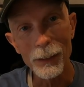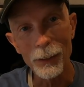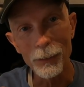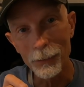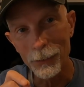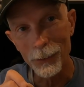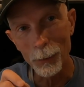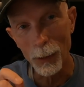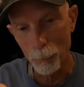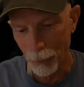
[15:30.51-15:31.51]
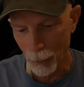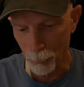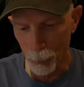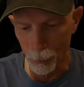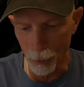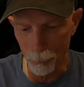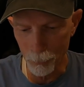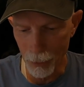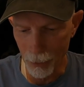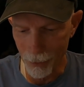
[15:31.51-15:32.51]
so you want to pick up 2 of
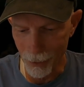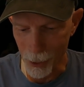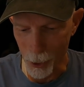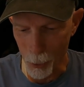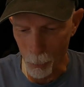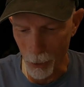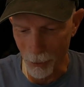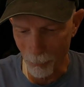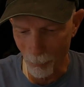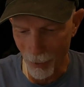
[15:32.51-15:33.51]
them, not just one.